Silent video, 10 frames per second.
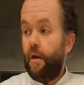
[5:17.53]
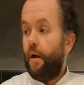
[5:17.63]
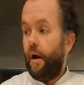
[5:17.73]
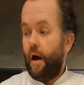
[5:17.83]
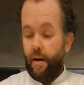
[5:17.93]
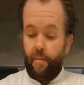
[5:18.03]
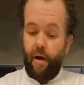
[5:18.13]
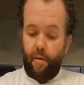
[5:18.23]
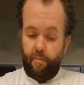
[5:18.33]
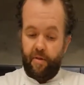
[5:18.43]

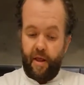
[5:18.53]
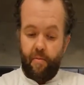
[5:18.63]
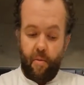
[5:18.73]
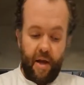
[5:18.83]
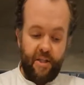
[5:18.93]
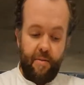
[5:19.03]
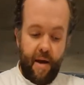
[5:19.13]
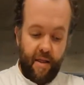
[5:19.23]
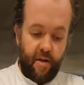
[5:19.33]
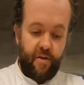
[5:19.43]
But then when we actually
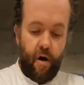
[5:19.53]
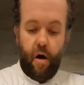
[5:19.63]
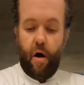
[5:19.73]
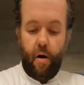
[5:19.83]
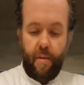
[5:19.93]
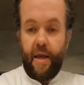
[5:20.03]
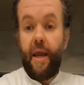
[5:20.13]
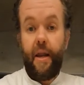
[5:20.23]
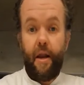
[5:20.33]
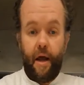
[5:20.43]
make the tart, I'll make it
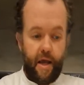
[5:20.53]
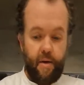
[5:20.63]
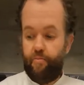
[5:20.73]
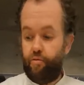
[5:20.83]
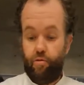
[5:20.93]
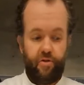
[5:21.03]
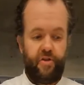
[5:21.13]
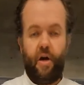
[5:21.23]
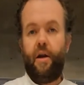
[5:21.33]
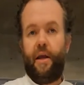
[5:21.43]
in a brought
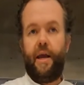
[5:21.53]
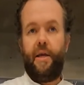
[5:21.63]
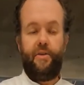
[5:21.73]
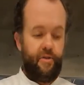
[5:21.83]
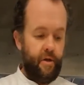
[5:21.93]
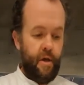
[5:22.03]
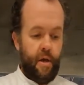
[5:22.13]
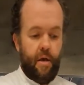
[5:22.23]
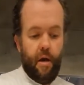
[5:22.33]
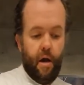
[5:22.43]
tartlet case
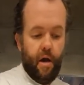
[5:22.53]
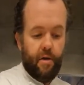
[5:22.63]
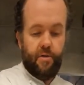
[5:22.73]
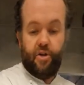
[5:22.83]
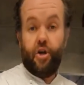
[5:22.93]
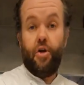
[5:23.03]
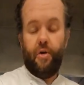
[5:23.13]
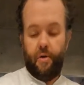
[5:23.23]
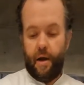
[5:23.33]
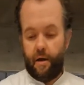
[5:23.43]
to show
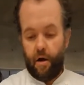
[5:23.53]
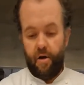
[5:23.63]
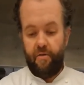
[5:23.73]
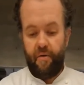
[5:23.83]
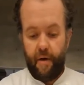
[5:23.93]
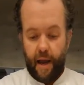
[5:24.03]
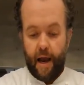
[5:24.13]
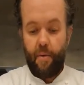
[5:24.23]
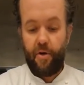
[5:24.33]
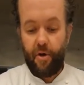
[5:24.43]
you kind of how
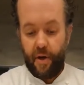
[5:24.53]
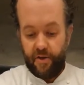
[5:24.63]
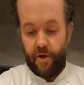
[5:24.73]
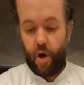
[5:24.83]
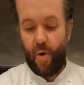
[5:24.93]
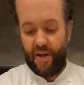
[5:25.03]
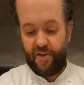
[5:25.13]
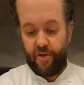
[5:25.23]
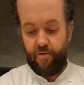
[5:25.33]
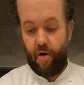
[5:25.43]
we're doing so it equates
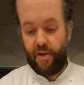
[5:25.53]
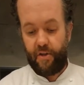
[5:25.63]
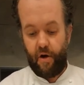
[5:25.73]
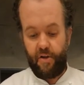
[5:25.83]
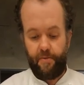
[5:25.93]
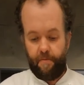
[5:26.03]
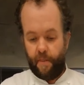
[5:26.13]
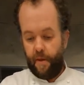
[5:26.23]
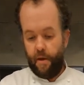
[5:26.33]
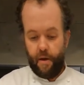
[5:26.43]
to the right size.
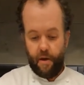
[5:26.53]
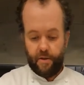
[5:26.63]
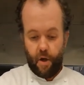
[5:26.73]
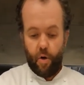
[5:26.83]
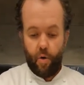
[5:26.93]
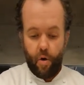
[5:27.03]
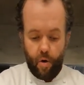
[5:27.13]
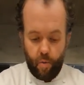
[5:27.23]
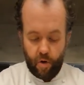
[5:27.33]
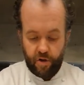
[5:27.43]
So
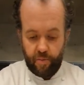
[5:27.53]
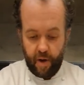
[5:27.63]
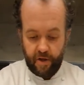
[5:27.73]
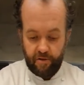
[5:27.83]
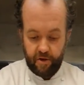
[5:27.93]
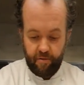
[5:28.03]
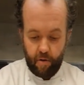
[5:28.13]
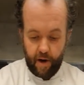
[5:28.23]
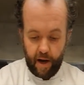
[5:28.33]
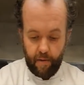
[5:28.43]
once your pastry is rolled
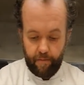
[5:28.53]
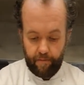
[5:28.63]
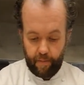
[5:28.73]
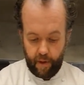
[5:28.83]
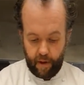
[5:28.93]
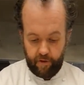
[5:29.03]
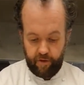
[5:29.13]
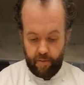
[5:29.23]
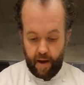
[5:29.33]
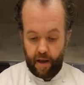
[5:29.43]
out, it should
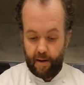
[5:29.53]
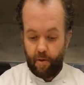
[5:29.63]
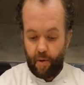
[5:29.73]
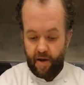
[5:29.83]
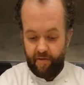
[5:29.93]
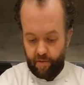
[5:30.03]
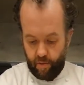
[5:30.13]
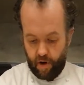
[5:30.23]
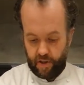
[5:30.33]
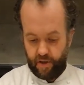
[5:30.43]
be able to come away from the
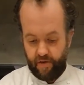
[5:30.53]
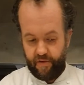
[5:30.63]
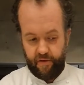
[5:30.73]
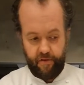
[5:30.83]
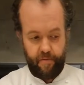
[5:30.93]
work surface.